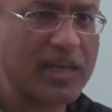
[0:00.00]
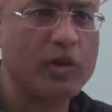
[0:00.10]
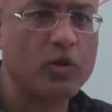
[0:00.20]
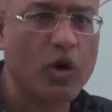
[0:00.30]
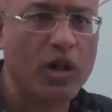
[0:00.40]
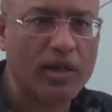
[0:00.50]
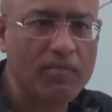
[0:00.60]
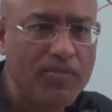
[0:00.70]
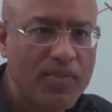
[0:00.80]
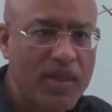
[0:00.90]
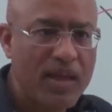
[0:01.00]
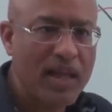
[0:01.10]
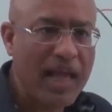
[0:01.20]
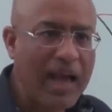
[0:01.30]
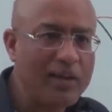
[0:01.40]
can also call them
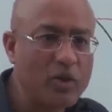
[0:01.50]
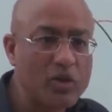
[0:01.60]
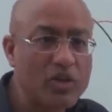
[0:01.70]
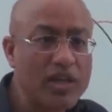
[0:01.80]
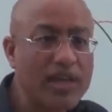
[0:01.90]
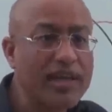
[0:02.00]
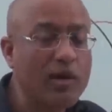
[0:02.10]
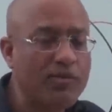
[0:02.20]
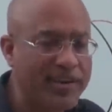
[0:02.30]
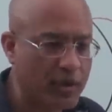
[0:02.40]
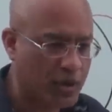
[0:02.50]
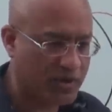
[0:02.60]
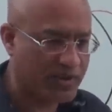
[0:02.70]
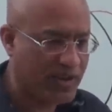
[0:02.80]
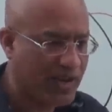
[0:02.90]
endothelial
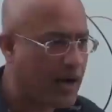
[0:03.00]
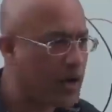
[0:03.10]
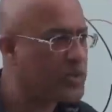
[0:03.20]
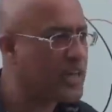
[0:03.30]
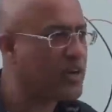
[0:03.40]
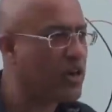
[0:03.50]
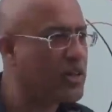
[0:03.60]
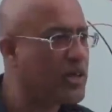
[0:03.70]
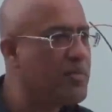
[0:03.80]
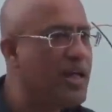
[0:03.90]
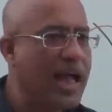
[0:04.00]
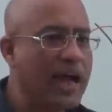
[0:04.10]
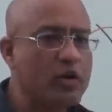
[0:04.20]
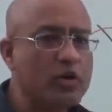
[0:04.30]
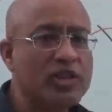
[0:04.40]
windows or we can call them
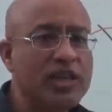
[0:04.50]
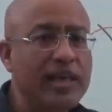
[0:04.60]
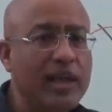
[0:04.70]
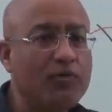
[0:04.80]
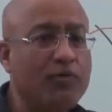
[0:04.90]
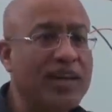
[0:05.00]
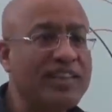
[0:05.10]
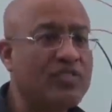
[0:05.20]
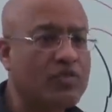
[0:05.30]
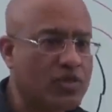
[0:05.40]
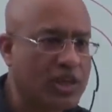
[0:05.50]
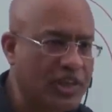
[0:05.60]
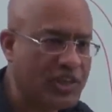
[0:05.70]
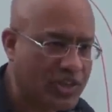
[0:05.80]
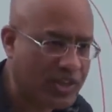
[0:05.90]
endothelial
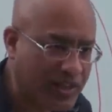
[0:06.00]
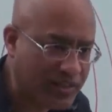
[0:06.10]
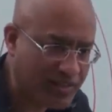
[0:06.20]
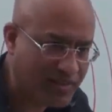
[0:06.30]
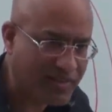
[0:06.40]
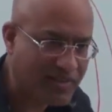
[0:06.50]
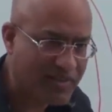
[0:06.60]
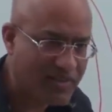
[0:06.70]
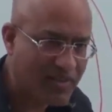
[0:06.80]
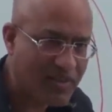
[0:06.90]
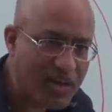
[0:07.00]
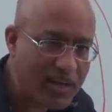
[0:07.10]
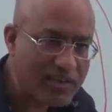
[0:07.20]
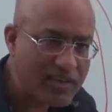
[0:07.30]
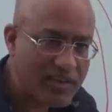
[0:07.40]
fenestrations
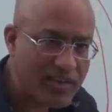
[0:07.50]
right